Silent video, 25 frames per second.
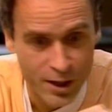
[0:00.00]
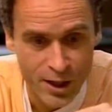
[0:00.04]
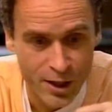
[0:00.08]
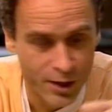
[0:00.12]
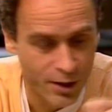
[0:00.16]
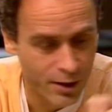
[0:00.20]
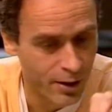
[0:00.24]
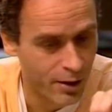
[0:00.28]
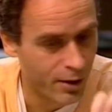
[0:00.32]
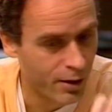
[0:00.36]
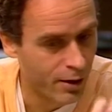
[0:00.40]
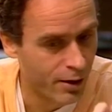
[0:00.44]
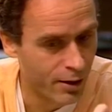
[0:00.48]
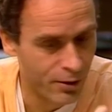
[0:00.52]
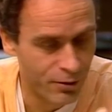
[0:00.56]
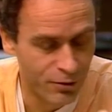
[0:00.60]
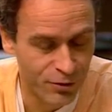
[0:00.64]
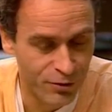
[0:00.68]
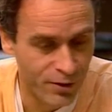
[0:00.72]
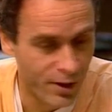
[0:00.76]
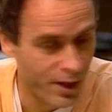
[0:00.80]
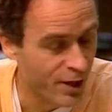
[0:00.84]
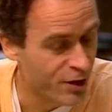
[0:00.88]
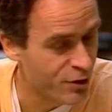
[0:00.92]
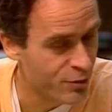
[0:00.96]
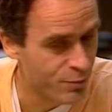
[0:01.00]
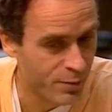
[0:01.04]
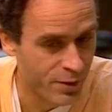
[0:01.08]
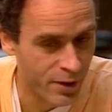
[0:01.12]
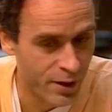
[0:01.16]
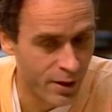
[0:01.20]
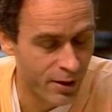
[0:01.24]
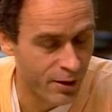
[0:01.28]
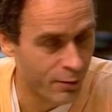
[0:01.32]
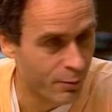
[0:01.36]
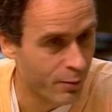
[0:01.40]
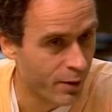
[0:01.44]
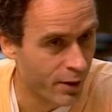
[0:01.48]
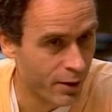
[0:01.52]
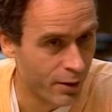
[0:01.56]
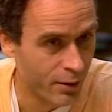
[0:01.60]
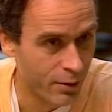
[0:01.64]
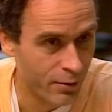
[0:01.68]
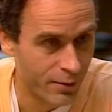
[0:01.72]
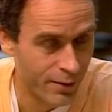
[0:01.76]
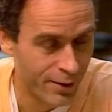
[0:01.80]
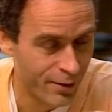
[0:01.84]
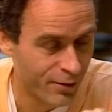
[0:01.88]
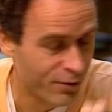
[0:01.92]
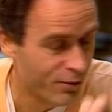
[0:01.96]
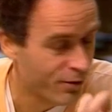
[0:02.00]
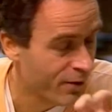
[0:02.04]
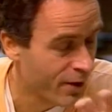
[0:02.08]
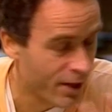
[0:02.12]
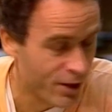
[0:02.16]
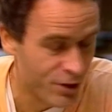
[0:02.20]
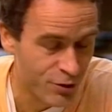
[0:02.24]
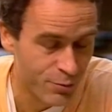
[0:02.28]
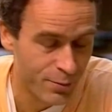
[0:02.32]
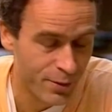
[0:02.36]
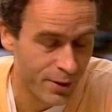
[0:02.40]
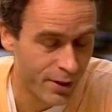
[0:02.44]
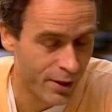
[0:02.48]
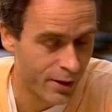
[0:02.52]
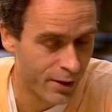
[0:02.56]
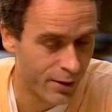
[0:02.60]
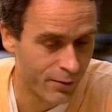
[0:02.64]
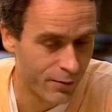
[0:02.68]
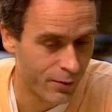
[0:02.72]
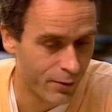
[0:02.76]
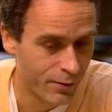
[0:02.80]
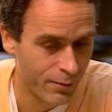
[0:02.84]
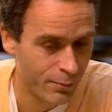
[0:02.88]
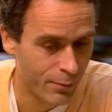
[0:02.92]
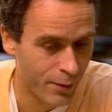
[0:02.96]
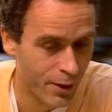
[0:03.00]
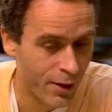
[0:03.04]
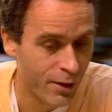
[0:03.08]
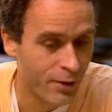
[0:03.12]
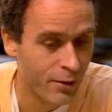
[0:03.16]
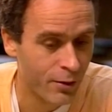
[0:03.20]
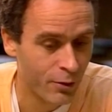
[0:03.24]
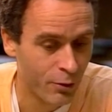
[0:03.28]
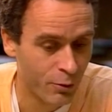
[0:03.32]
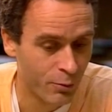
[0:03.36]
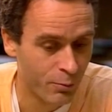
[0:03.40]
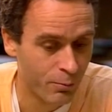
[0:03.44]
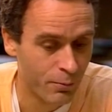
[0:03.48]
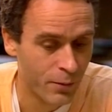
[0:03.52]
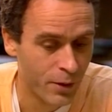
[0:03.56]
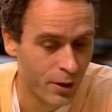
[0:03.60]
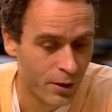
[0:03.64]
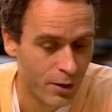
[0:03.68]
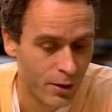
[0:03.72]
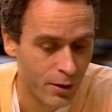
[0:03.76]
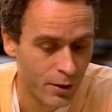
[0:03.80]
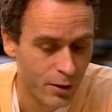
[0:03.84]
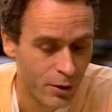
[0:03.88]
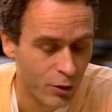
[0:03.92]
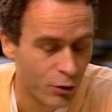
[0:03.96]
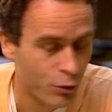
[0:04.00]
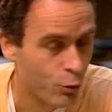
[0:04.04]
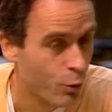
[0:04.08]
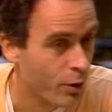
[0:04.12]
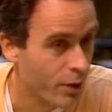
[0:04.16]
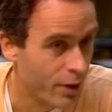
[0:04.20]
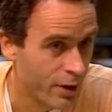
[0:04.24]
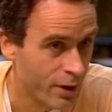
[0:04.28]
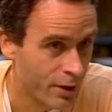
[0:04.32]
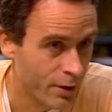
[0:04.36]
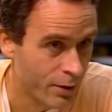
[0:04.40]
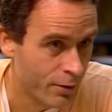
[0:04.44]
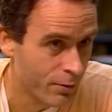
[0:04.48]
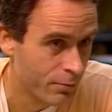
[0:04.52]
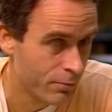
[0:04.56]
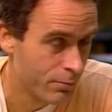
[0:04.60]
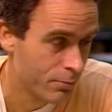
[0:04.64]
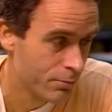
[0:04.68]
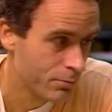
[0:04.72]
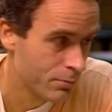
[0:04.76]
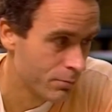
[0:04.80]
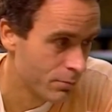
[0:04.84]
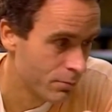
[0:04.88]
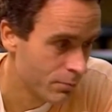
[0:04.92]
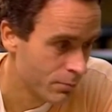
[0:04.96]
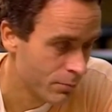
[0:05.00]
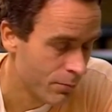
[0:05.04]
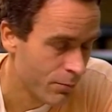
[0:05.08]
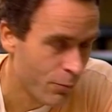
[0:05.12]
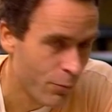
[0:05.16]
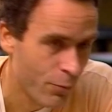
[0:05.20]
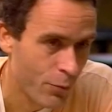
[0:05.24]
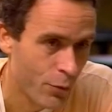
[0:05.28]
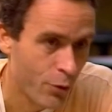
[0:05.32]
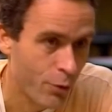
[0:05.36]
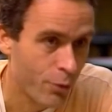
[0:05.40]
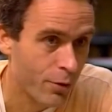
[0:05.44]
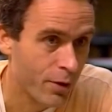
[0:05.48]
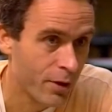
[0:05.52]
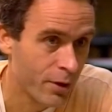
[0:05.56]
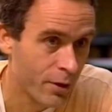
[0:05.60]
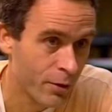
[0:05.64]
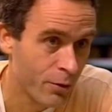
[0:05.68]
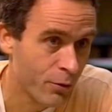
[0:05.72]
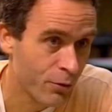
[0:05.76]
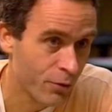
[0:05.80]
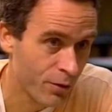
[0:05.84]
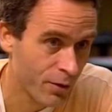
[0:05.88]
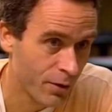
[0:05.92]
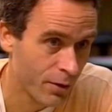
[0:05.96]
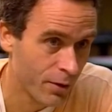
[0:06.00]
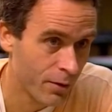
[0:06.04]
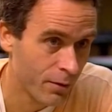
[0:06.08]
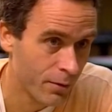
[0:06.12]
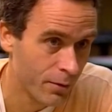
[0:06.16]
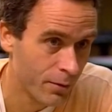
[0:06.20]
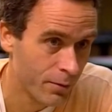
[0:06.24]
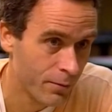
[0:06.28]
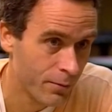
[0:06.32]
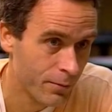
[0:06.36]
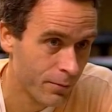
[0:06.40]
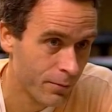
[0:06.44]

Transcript: He, he snatched me out of my home. It snatched me out of my home 20, 30 years mm -hmm. ago